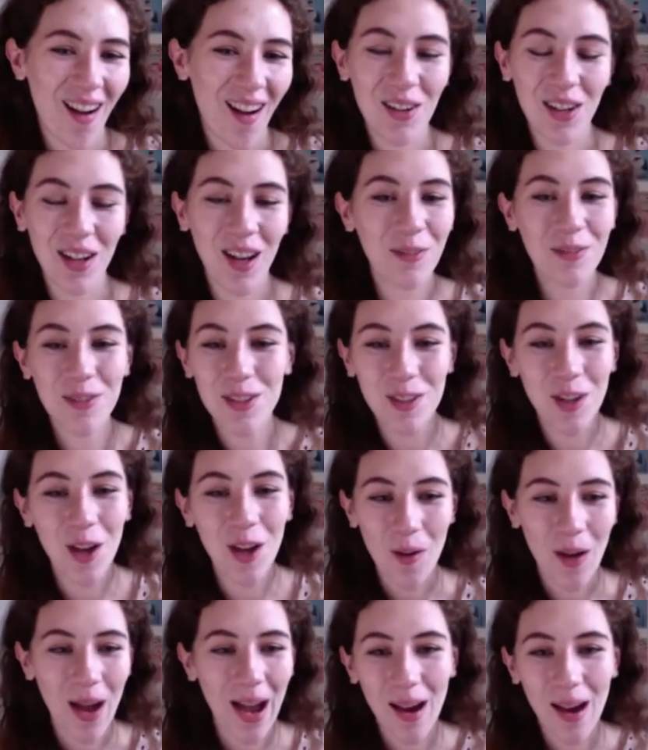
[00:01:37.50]
I'd love to
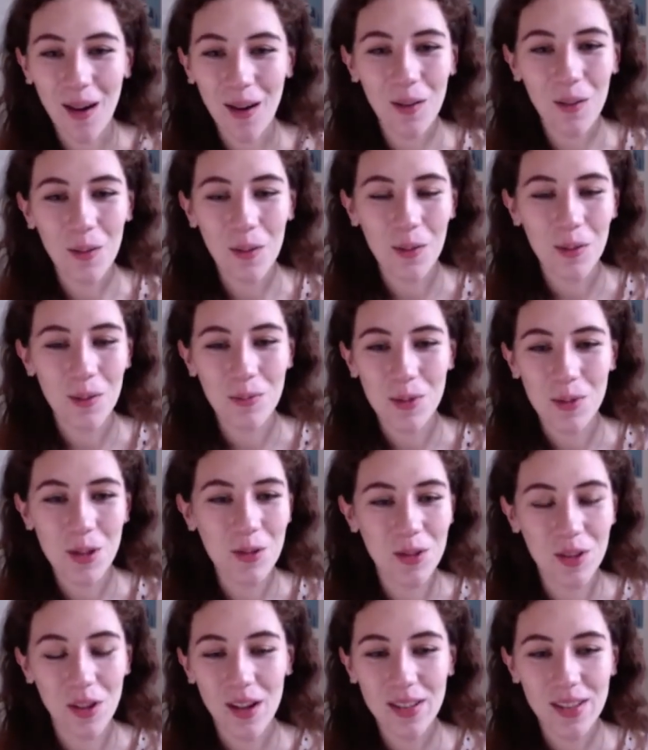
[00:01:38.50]
know how you
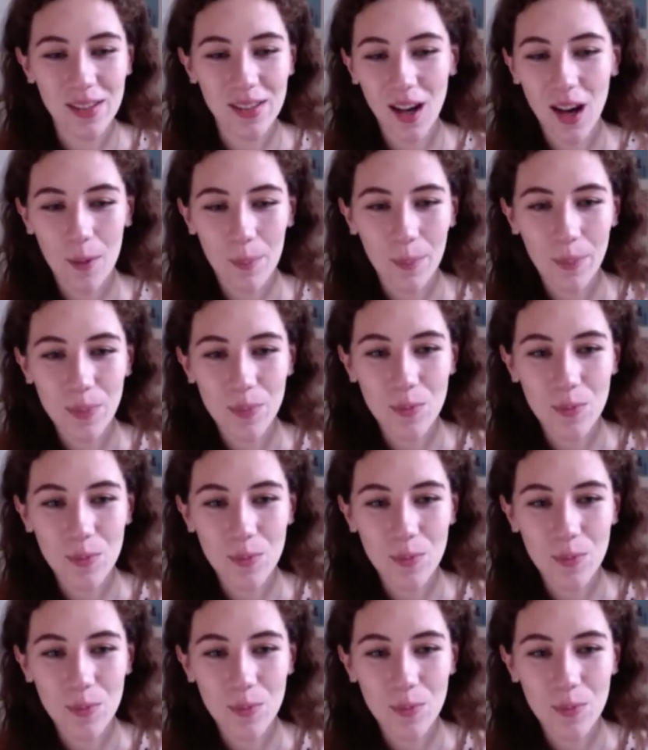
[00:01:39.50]
started up